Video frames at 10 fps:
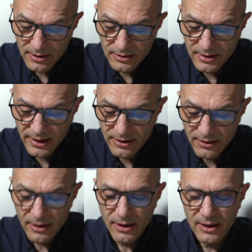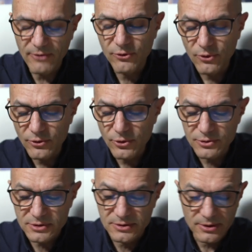then if you
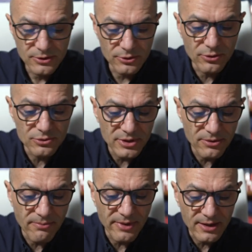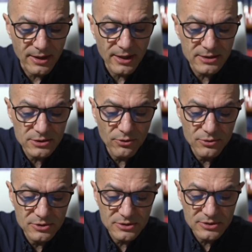used the continuum mechanics, you would